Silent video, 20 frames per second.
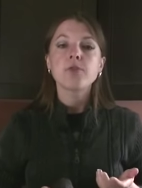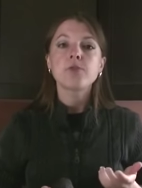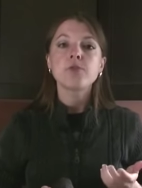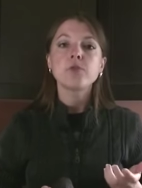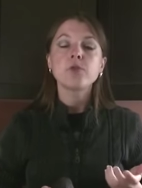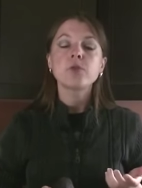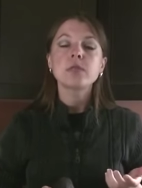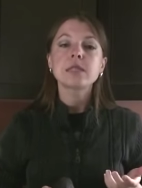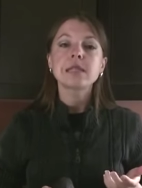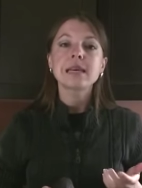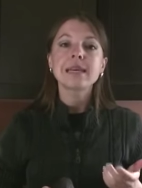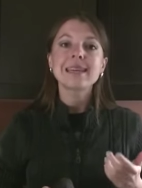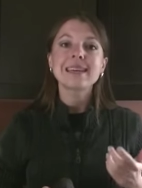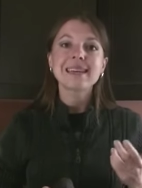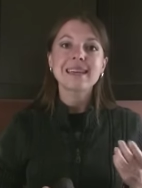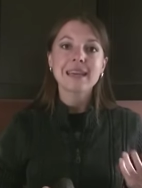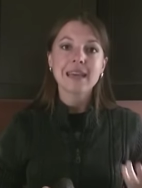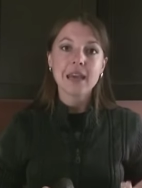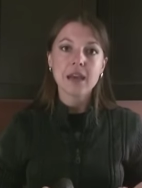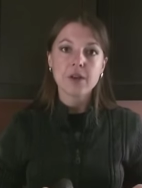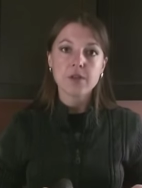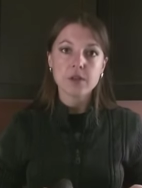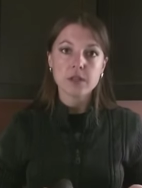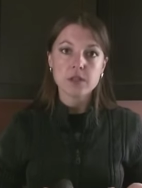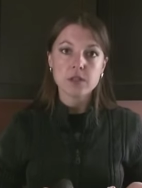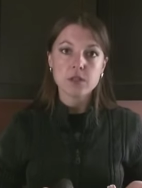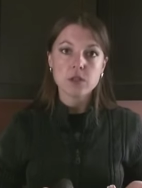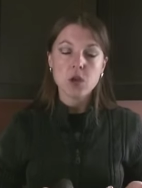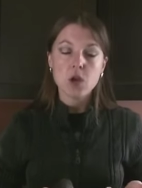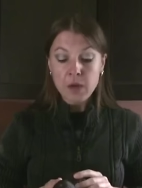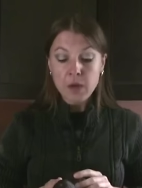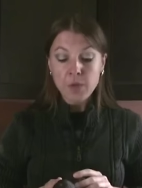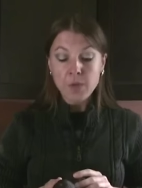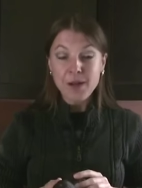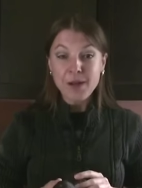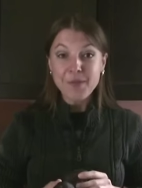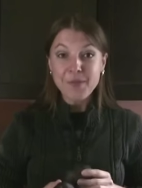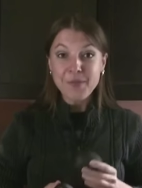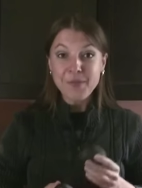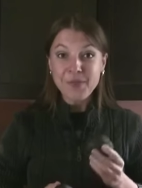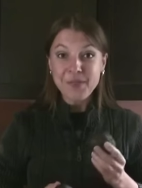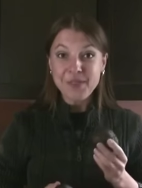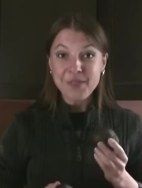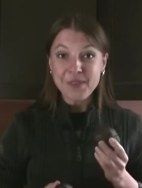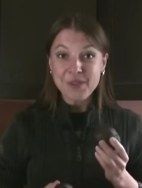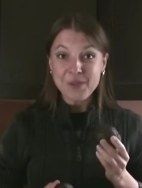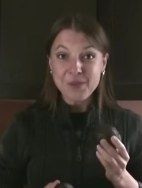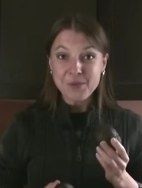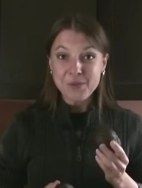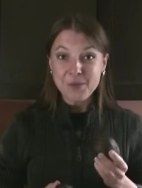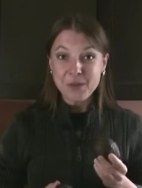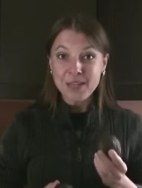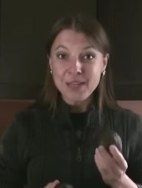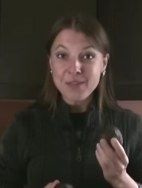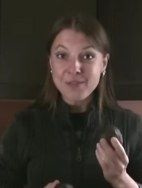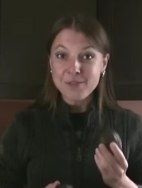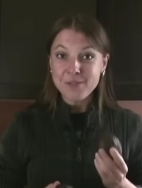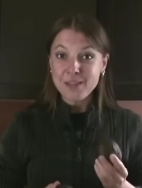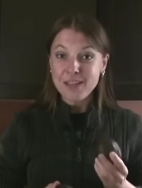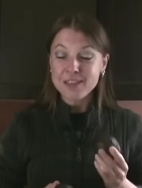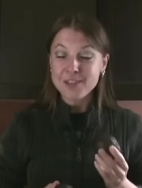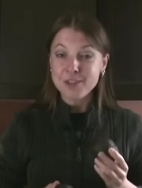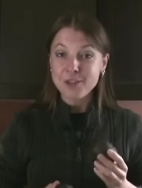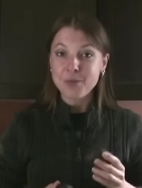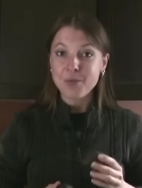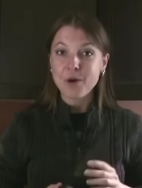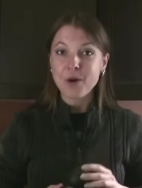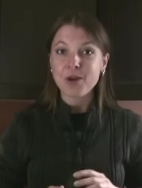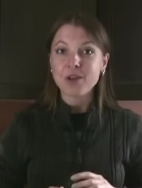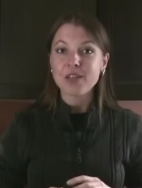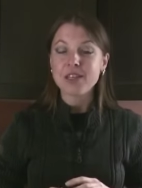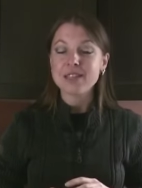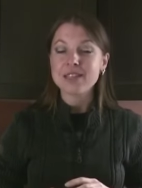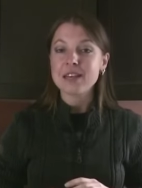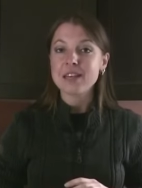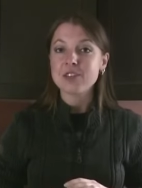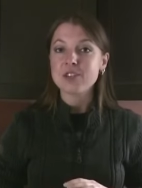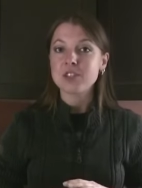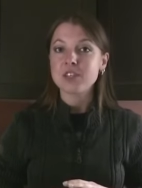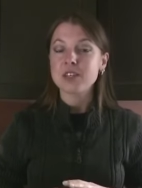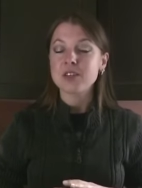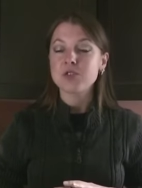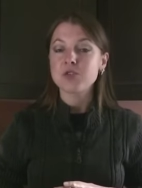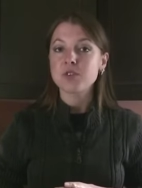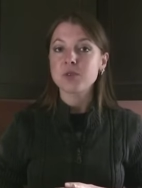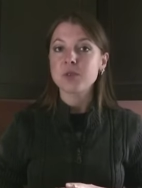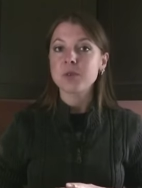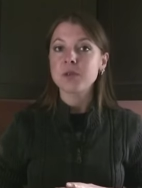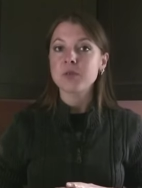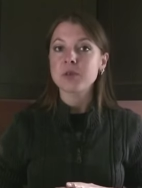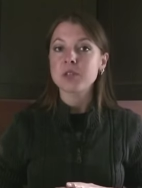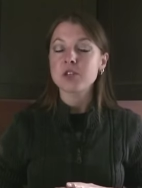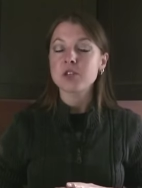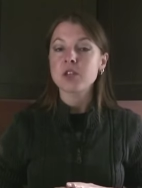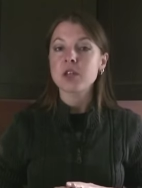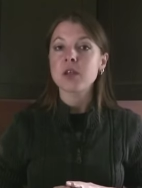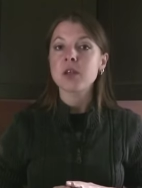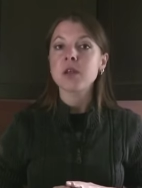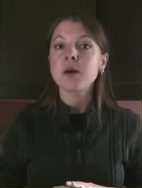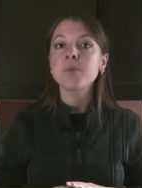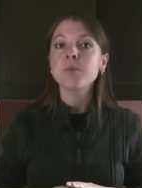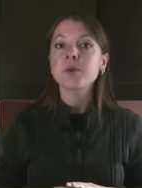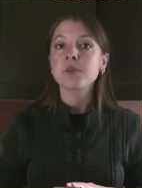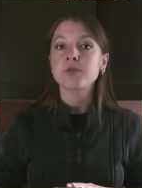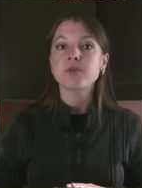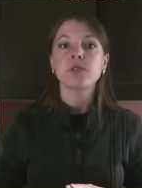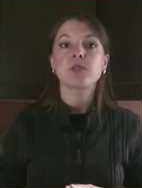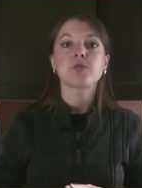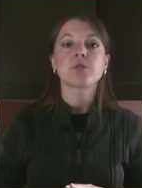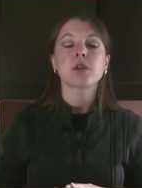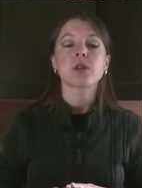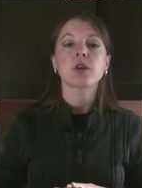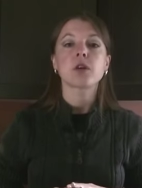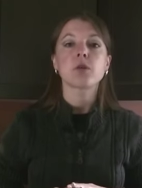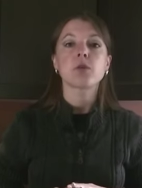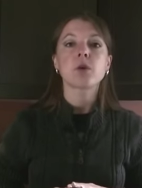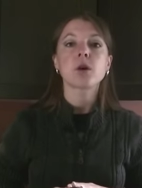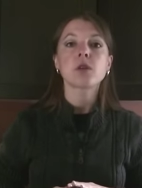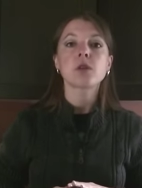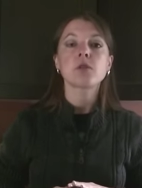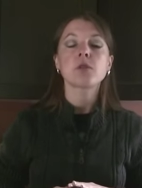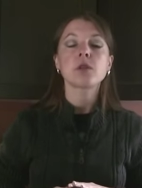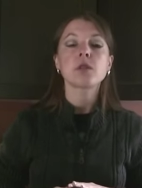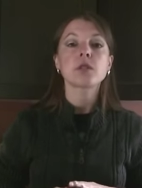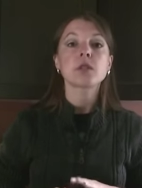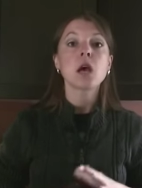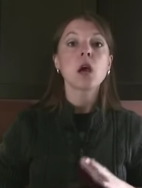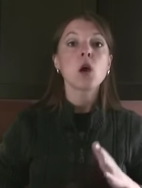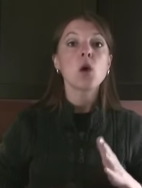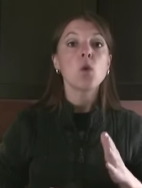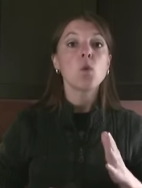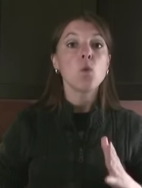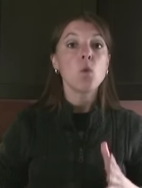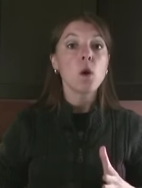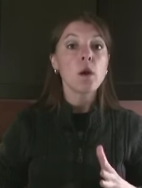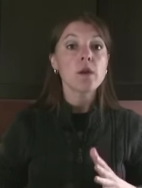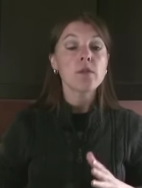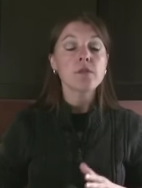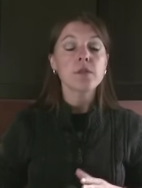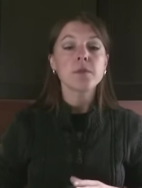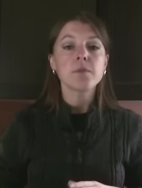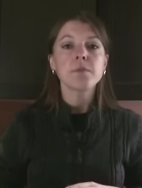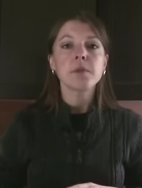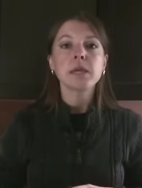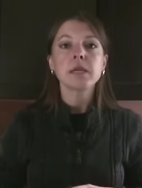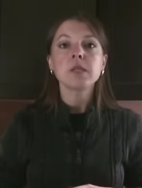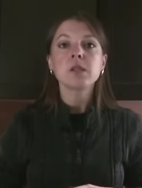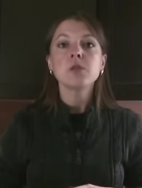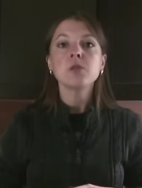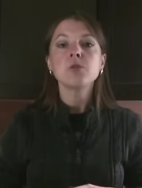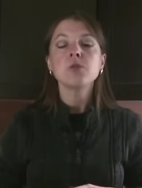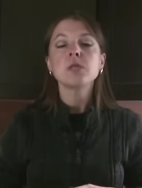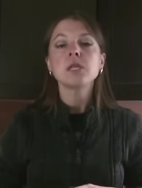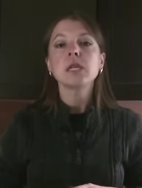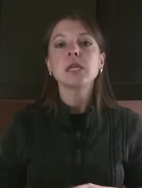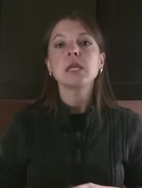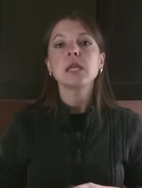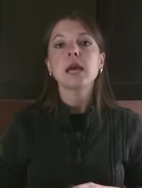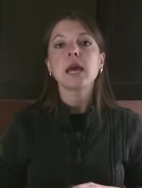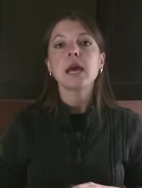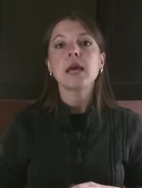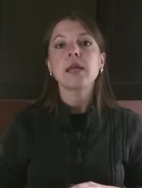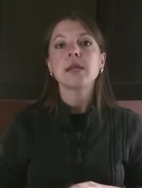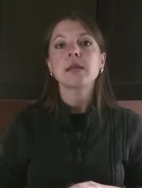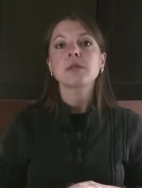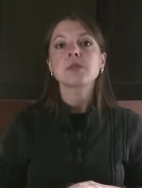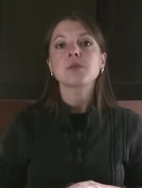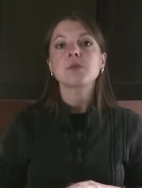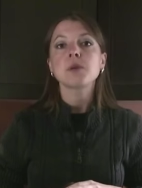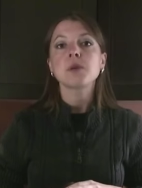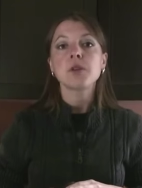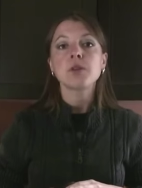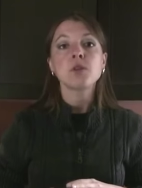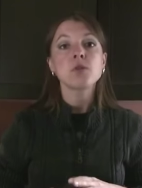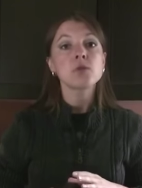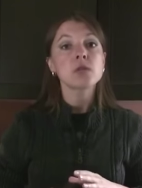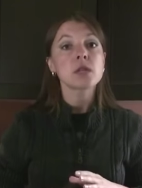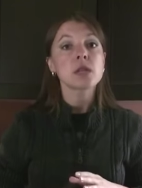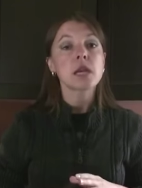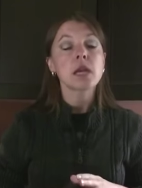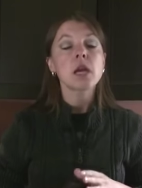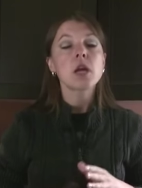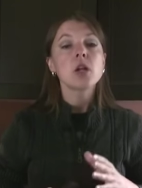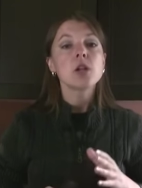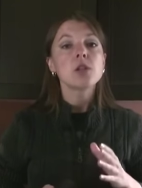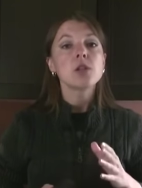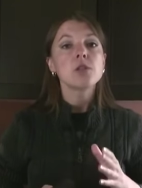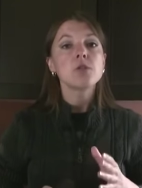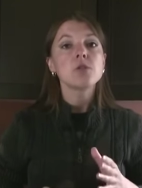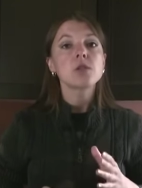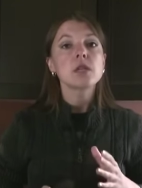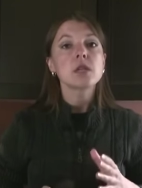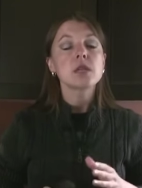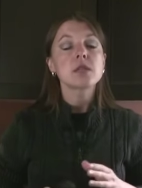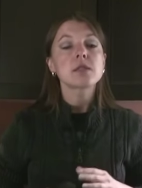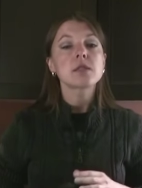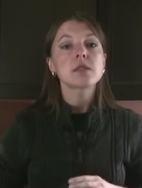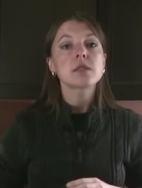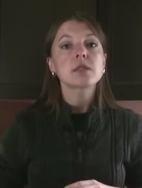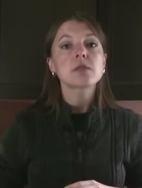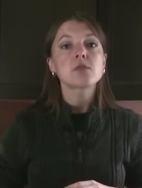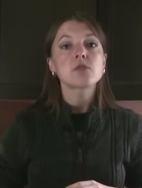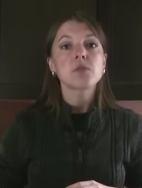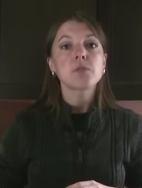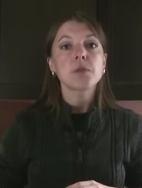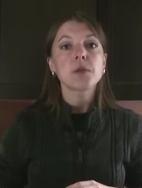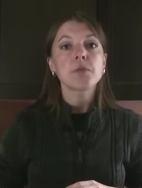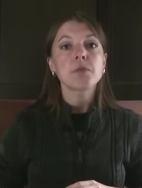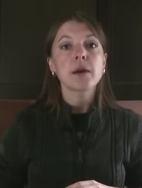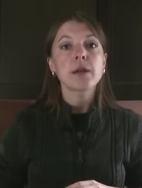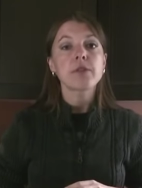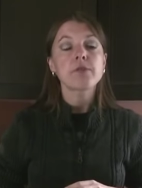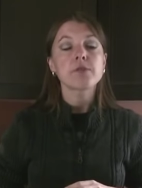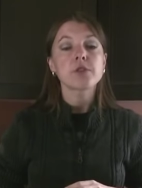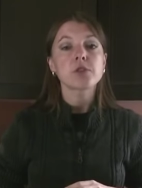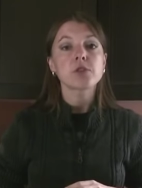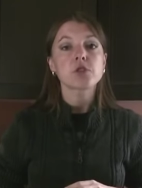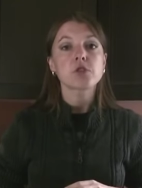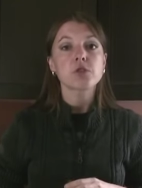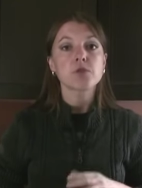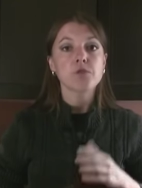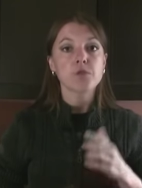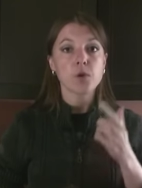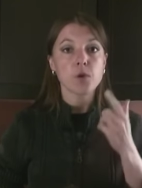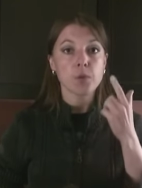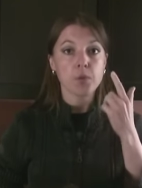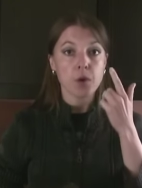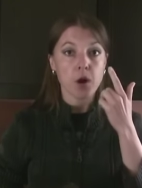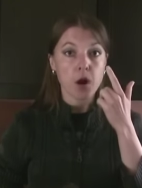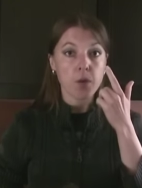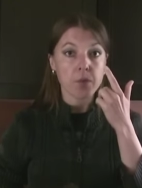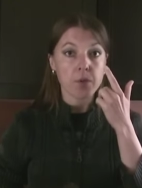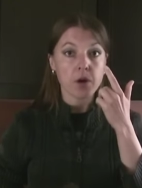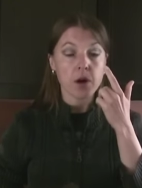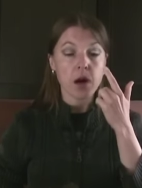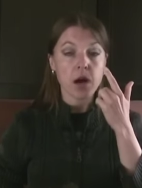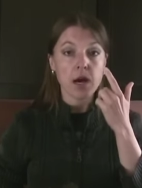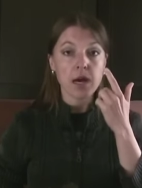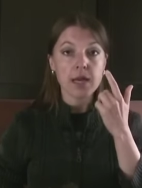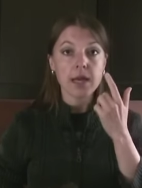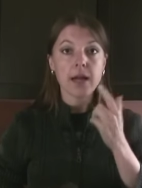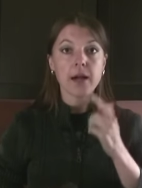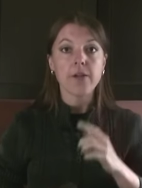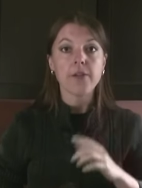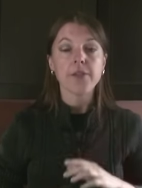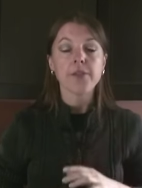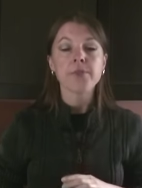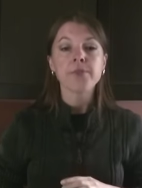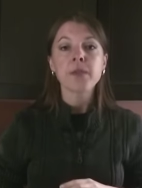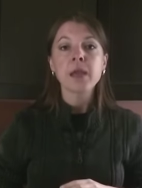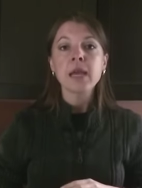foods like carrots. Well, the green fleshy part is actually extremely rich in a number of different carotenoids, one of them being lutein, and as we know today, lutein is extremely beneficial for proper eye health.